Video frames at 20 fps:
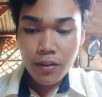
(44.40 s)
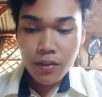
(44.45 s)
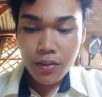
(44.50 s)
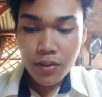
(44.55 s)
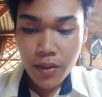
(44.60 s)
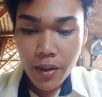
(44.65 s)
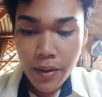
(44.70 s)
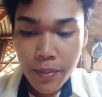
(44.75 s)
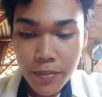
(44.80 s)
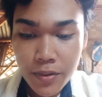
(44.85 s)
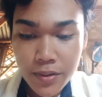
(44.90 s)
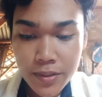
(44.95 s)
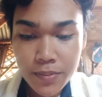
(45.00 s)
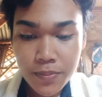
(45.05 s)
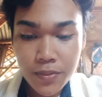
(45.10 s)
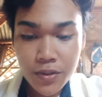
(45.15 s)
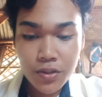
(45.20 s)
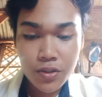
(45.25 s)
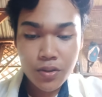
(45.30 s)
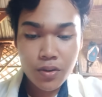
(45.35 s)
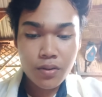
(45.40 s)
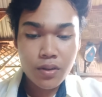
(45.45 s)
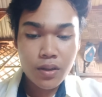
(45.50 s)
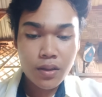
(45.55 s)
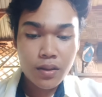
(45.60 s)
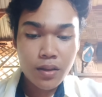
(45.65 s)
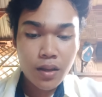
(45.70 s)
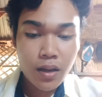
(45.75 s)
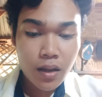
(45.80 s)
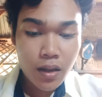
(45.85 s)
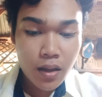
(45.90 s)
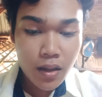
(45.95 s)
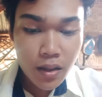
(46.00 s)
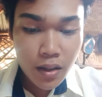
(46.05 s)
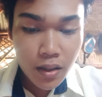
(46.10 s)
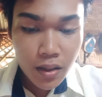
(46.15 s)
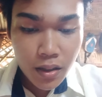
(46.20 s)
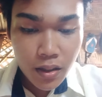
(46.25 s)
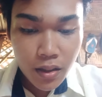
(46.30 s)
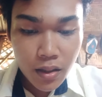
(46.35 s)
they must be sure that the
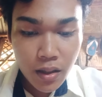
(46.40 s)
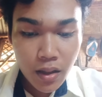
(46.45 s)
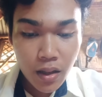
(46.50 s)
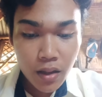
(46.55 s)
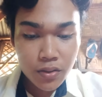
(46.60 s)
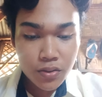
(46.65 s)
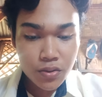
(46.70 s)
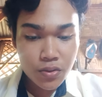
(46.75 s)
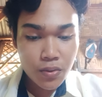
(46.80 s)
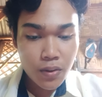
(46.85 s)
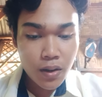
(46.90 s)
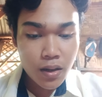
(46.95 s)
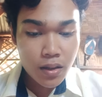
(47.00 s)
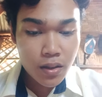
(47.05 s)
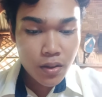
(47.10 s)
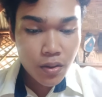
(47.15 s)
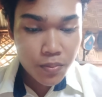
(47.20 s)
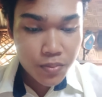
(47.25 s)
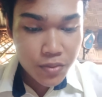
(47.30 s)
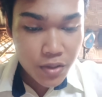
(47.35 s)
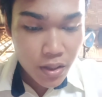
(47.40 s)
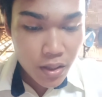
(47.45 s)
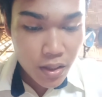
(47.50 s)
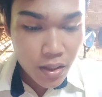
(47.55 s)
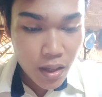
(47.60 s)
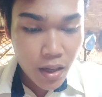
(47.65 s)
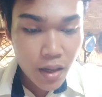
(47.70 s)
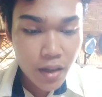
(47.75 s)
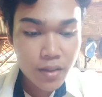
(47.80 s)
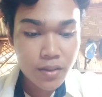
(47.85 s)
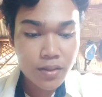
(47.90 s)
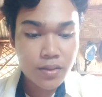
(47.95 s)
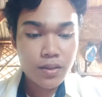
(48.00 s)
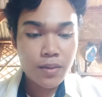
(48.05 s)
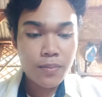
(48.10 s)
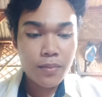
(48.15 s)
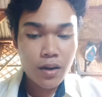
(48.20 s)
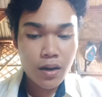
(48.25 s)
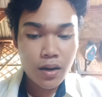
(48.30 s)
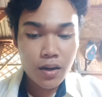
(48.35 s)
actual objects are
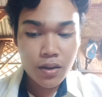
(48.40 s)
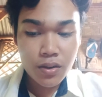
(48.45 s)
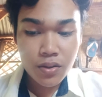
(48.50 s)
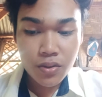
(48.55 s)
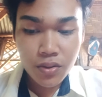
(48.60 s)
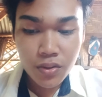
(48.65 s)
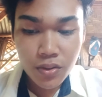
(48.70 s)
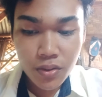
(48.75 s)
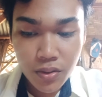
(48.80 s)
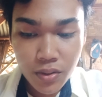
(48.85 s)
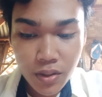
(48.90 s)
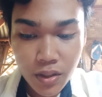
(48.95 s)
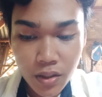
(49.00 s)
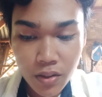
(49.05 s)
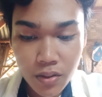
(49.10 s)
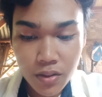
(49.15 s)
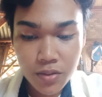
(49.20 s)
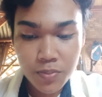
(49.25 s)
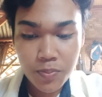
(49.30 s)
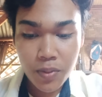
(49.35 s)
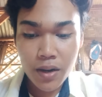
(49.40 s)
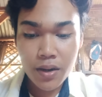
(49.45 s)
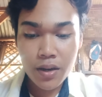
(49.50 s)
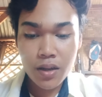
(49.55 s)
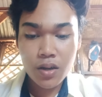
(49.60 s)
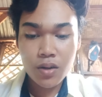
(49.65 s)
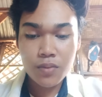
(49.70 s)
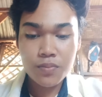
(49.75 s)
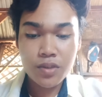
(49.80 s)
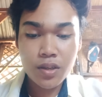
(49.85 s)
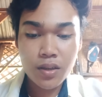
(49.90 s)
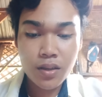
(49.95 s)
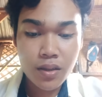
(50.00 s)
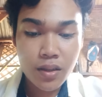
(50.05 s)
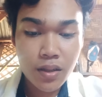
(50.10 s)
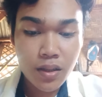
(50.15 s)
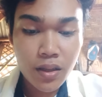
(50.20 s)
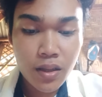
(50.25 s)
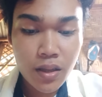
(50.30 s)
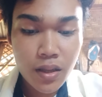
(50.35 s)
similar to the corresponding object
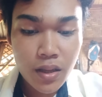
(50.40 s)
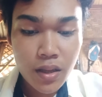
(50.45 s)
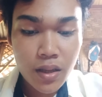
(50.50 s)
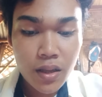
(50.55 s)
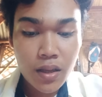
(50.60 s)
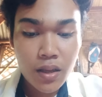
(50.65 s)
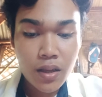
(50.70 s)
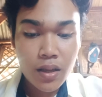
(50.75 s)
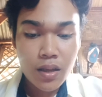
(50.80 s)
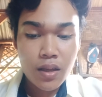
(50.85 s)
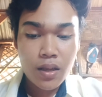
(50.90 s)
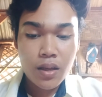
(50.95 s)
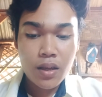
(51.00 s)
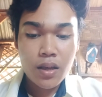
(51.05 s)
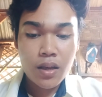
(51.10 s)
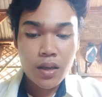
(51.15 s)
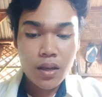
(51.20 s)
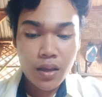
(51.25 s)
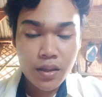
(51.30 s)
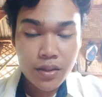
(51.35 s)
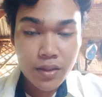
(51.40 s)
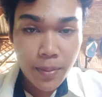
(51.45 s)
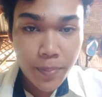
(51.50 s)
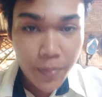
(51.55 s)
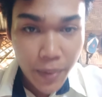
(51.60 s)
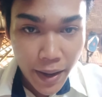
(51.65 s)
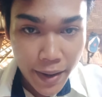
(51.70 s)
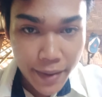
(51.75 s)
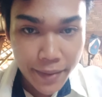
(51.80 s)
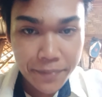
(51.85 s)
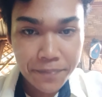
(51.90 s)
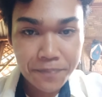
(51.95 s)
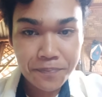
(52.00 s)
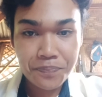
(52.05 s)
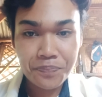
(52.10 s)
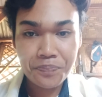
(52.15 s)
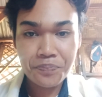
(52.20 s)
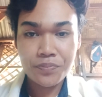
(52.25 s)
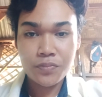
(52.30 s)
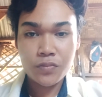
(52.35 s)
in the plan.
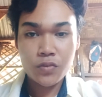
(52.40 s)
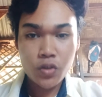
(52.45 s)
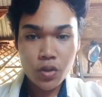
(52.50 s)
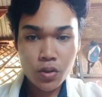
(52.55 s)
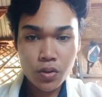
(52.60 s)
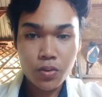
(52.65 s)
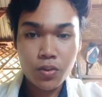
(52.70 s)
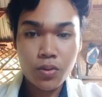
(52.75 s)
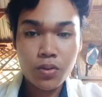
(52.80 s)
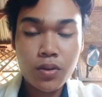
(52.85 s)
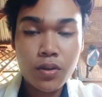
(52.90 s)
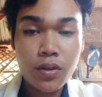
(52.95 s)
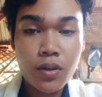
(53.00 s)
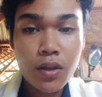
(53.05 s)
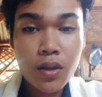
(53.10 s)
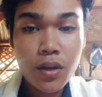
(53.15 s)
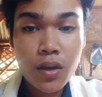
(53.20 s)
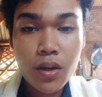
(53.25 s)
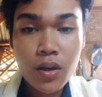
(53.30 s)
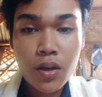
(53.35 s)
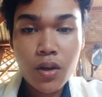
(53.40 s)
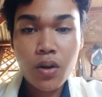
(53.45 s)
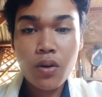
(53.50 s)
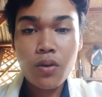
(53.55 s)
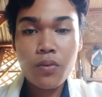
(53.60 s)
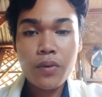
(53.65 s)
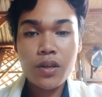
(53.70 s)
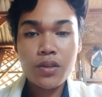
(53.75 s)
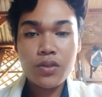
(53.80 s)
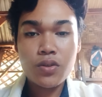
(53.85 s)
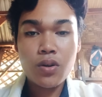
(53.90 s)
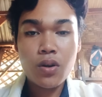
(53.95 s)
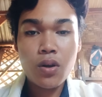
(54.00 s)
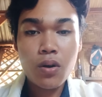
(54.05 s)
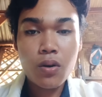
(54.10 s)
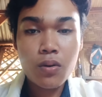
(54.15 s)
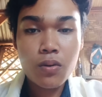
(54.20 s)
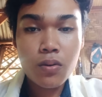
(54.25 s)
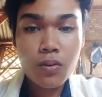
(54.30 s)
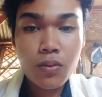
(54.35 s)
2. Conway's
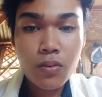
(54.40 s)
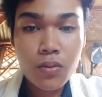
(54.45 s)
law